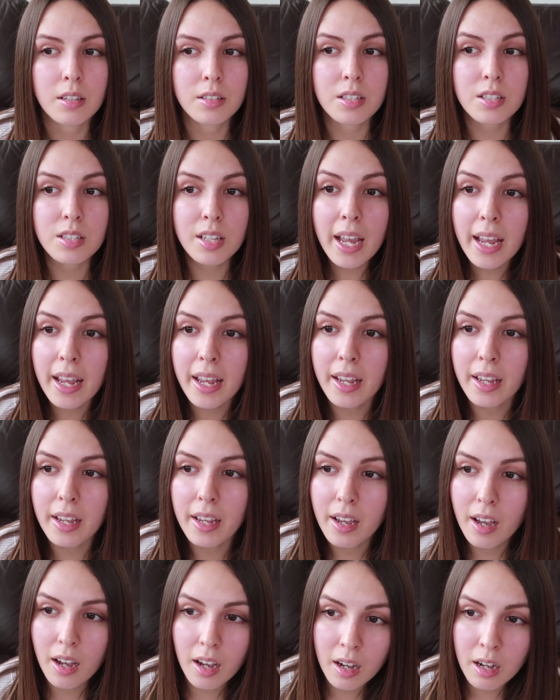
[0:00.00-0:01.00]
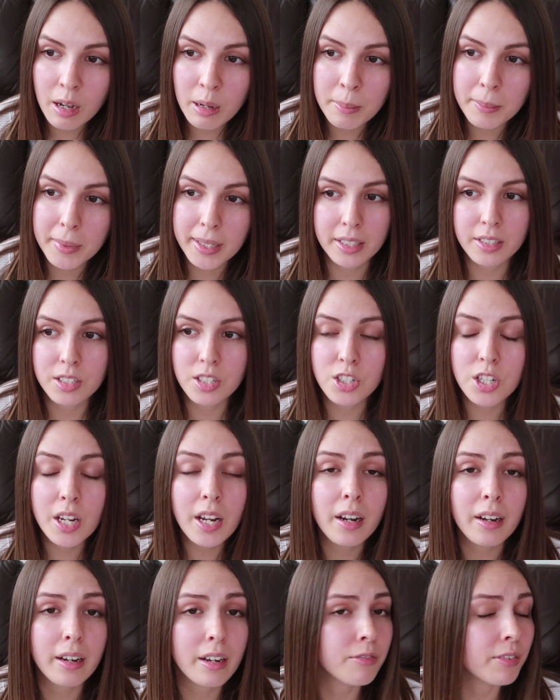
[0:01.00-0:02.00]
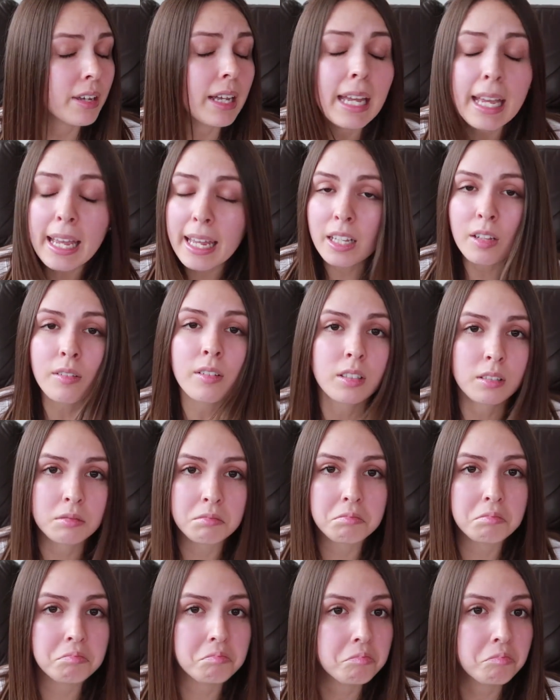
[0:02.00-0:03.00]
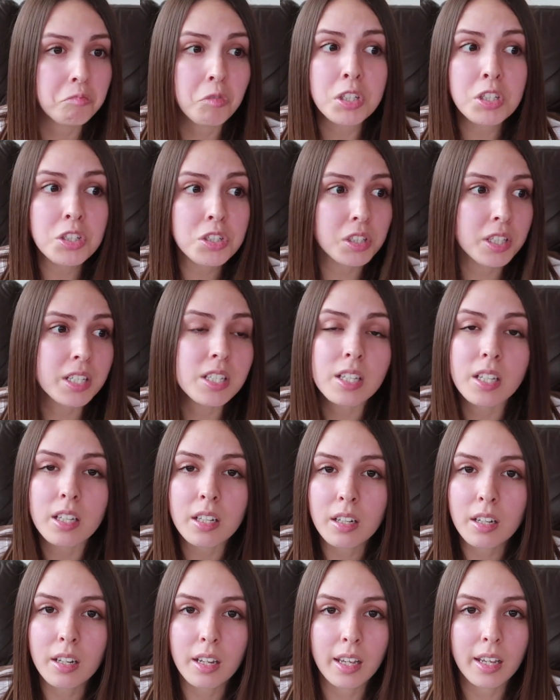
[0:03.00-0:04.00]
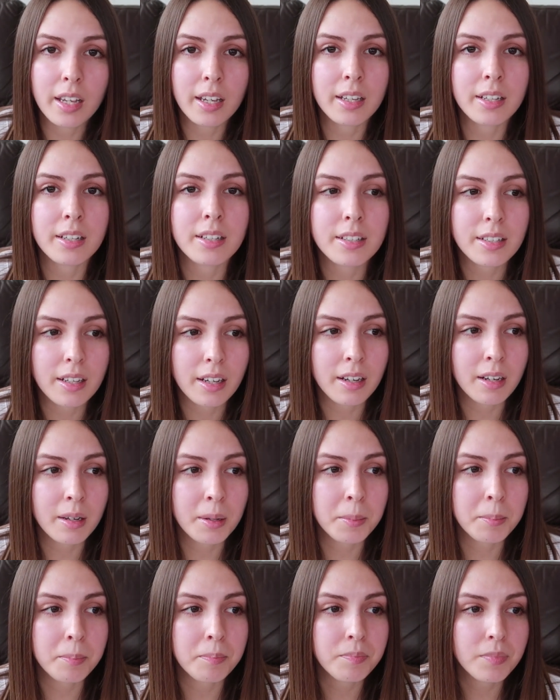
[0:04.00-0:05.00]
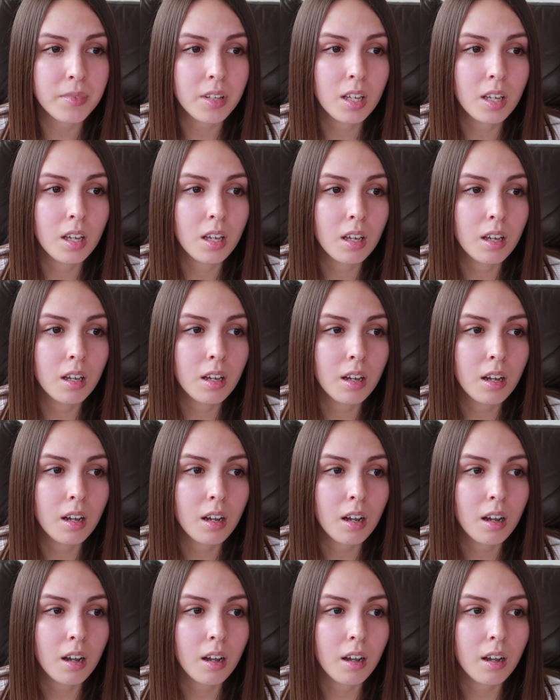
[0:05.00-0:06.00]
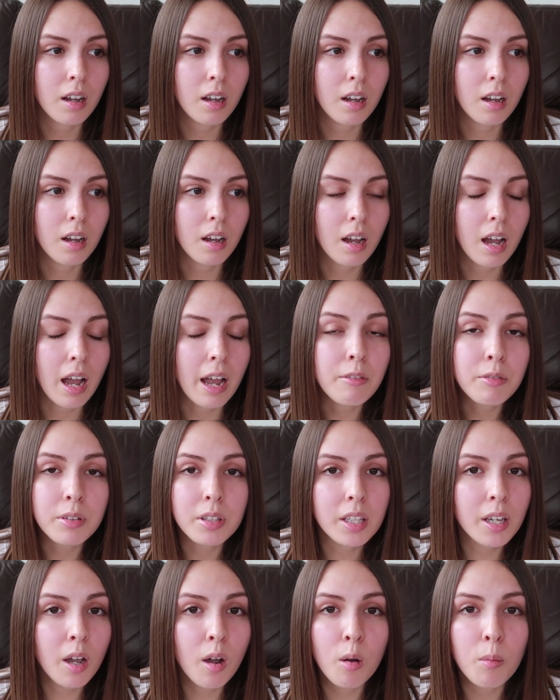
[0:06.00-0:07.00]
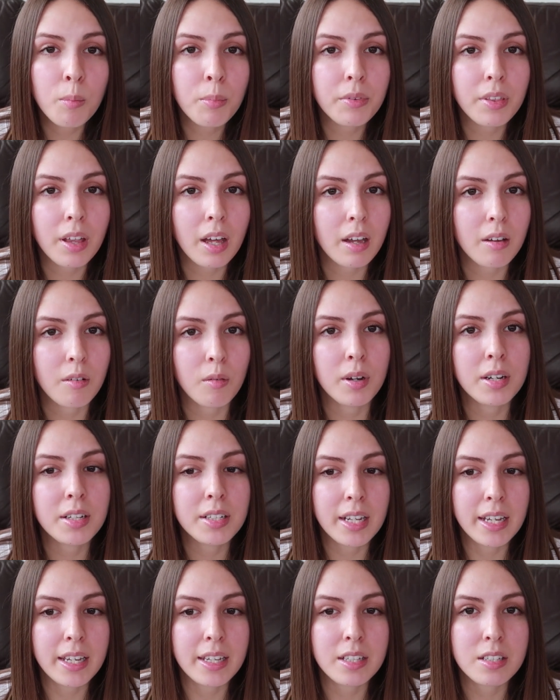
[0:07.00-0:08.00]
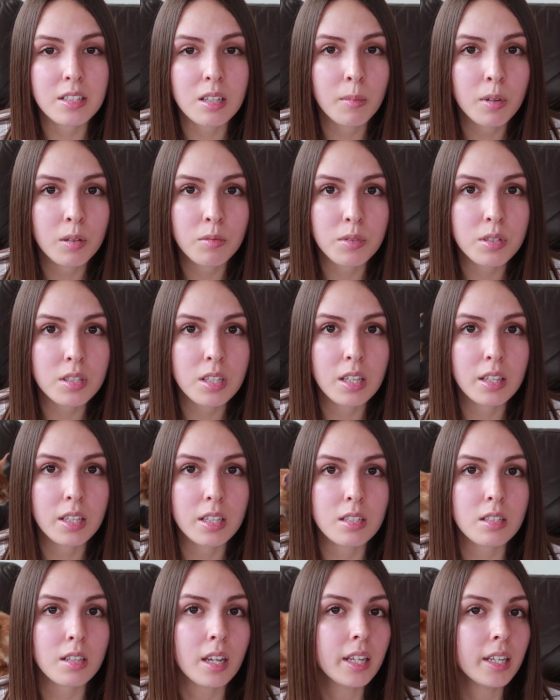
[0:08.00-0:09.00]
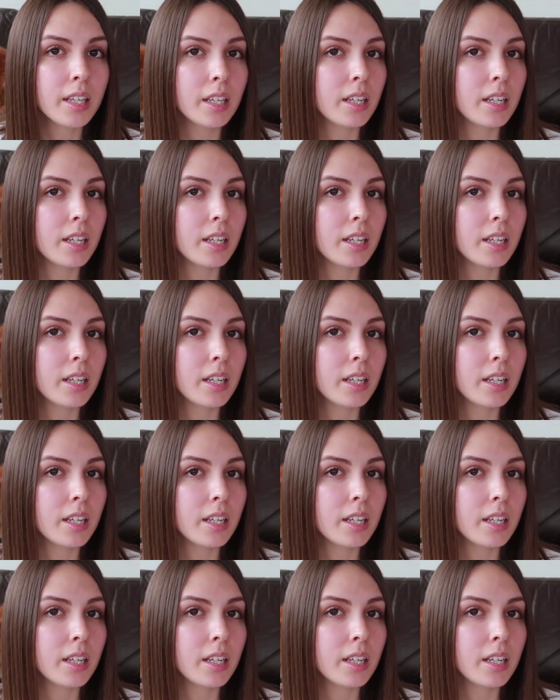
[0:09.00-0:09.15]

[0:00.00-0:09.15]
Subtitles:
to say and to share if anyone wants to listen. And I really hope that one day someone will see this. Hi,